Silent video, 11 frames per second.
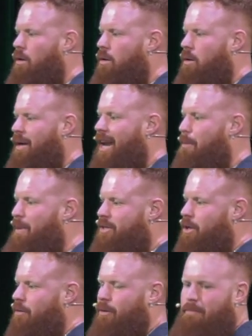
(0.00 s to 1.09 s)
Got a
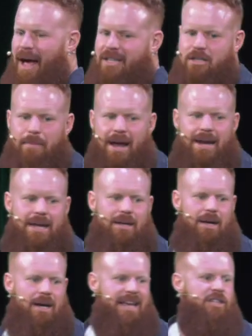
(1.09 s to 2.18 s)
picture from Pastor Manny
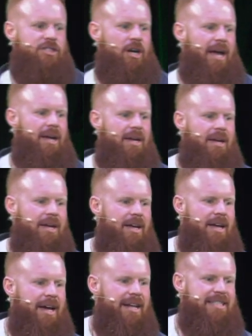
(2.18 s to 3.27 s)
uh, yesterday
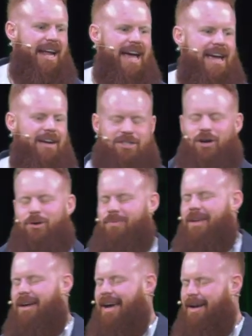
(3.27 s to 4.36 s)
he said, Hey, so
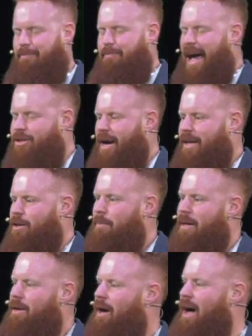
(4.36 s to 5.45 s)
I got to backtrack a little
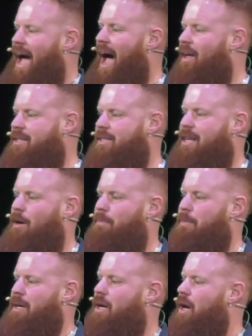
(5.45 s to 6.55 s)
bit. Uh, Alex is helping
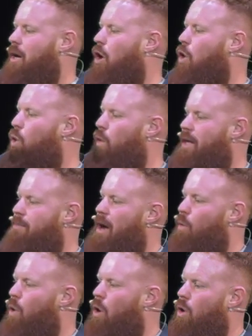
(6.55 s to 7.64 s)
me cut a hole in my
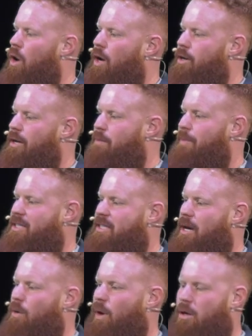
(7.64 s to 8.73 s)
wall underneath my
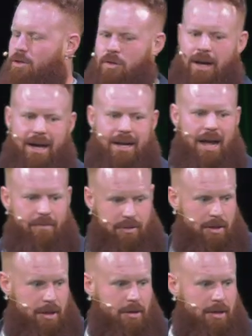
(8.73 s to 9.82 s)
stairwell so that I can have
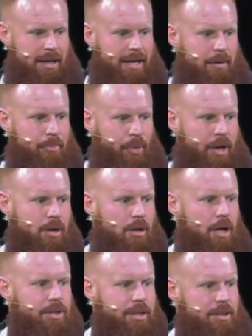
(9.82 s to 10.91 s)
literally like a prayer
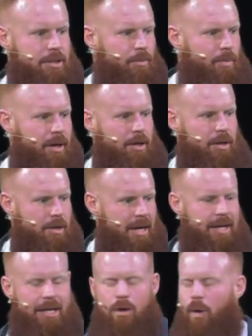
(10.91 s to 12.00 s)
closet and somewhere to kind
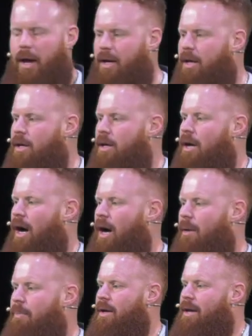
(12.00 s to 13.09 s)
of get away.
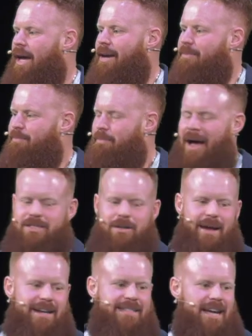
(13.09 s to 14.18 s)
Um, and Pastor
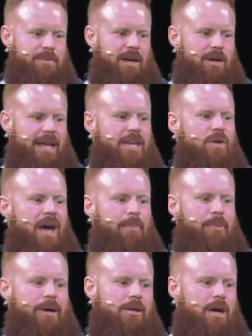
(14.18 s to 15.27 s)
Manny texts me, he goes, Hey, you got a
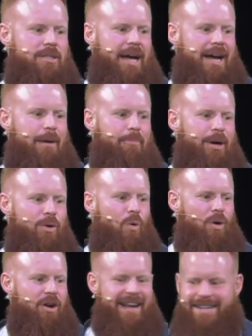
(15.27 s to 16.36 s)
prayer closet? I got a prayer
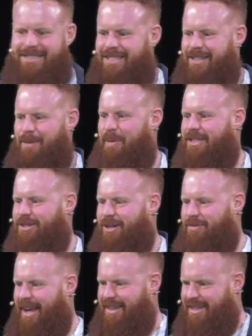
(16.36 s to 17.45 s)
corner. And he took a picture of
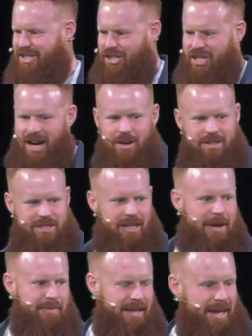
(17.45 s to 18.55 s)
like this chair and this
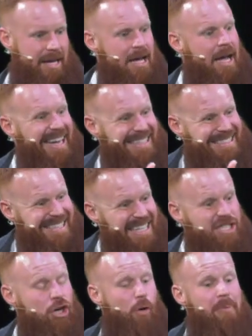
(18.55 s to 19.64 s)
lamp, that, like an
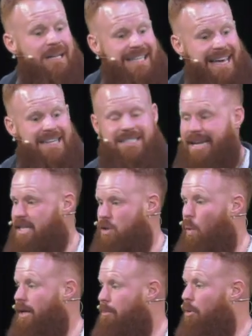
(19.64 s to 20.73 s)
intentional place that he's
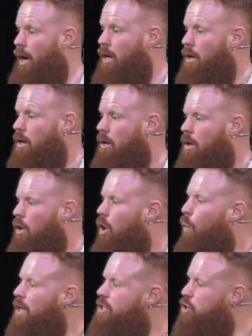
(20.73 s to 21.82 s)
going to pray.
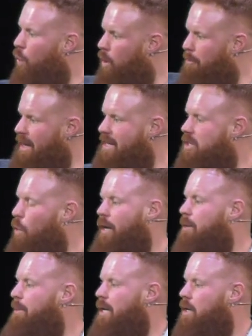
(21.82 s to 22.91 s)
What's your place going to be?